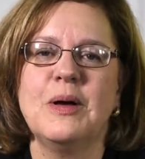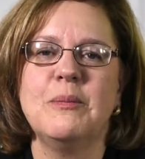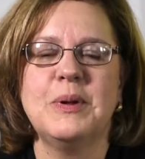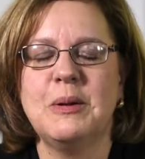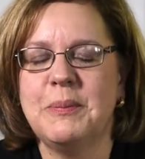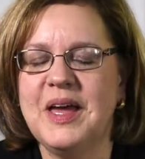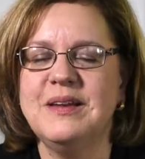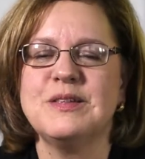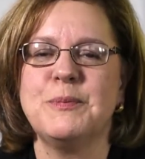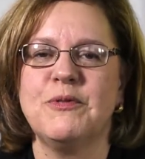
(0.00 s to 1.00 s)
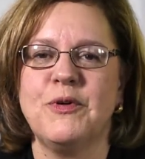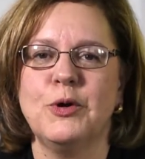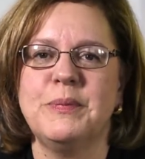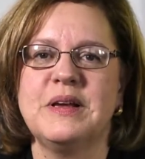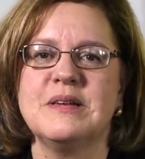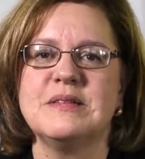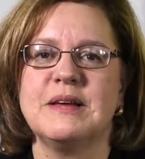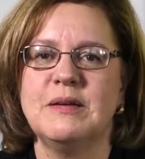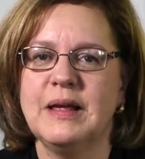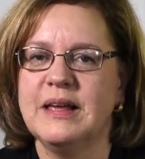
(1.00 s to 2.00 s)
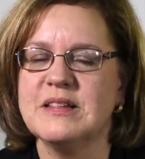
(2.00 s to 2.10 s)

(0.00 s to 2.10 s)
but a pen is preferred because it